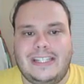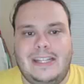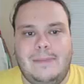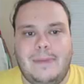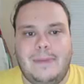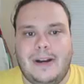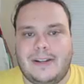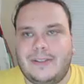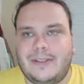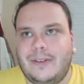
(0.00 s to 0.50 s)

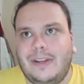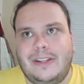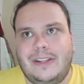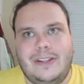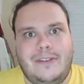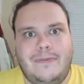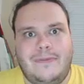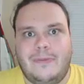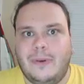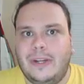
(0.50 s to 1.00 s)

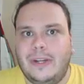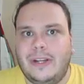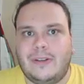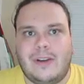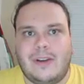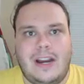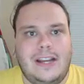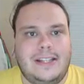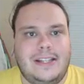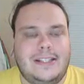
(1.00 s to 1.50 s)
$60 will get you
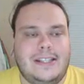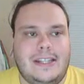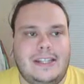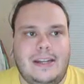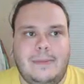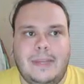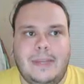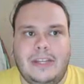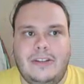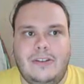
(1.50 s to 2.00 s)
40
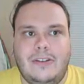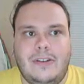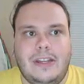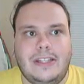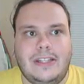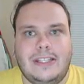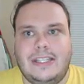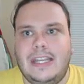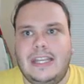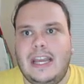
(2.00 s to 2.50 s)
credits, and I
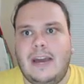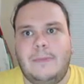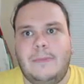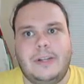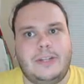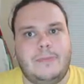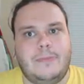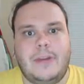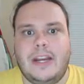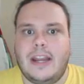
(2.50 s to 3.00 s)
mean, you can
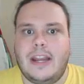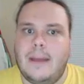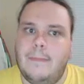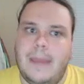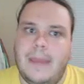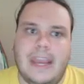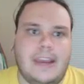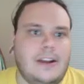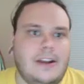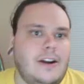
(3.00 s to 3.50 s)
see how much
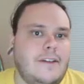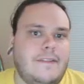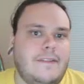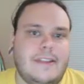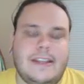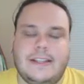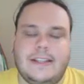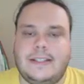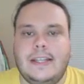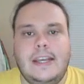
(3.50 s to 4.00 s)
money I'm
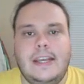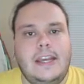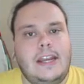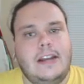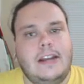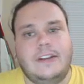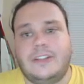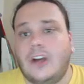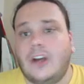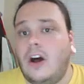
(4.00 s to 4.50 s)
making off of
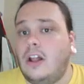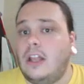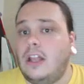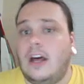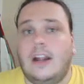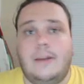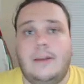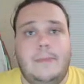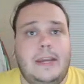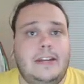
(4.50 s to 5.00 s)
this, and it's
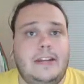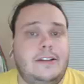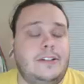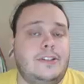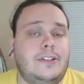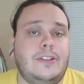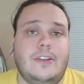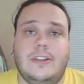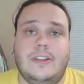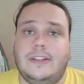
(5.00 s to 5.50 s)
all
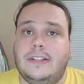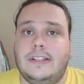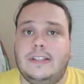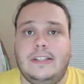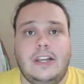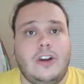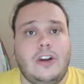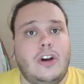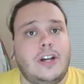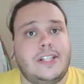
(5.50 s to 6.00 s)
automated. So
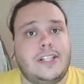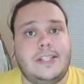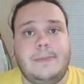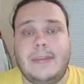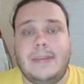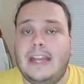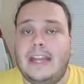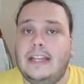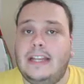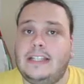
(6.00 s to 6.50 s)
this isn't
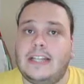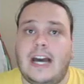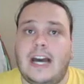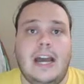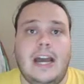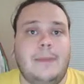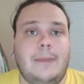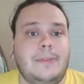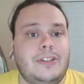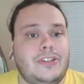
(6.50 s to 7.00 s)
costing me
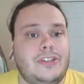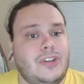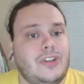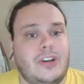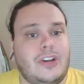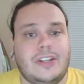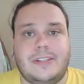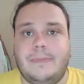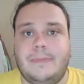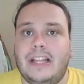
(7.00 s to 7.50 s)
any time,
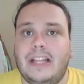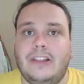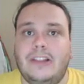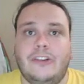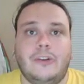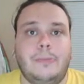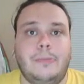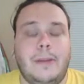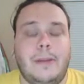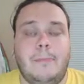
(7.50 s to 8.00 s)
it's just
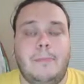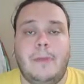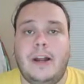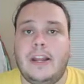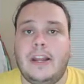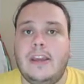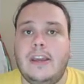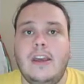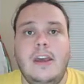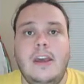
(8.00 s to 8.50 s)
costing me a little bit
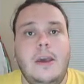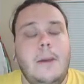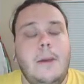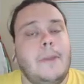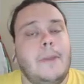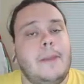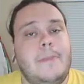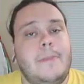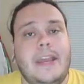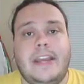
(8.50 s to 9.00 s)
of money,
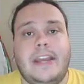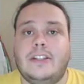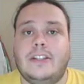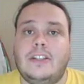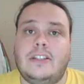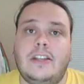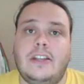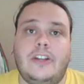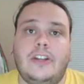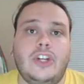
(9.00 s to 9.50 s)
but I'm
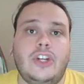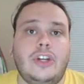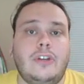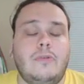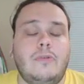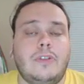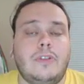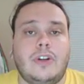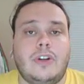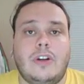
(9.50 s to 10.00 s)
making
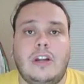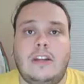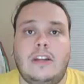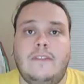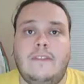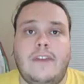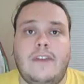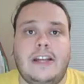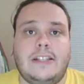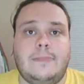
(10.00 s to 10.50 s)
such a good
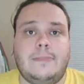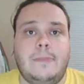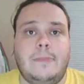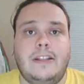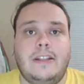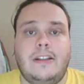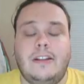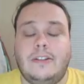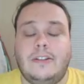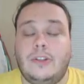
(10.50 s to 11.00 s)
return on
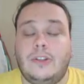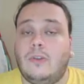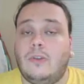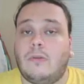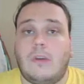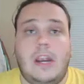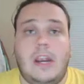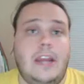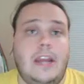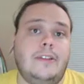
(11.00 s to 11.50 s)
investment,
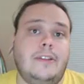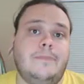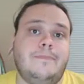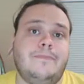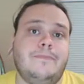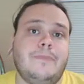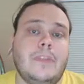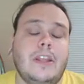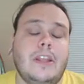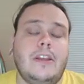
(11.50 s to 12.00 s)
it's
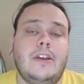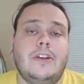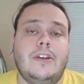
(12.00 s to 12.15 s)
great.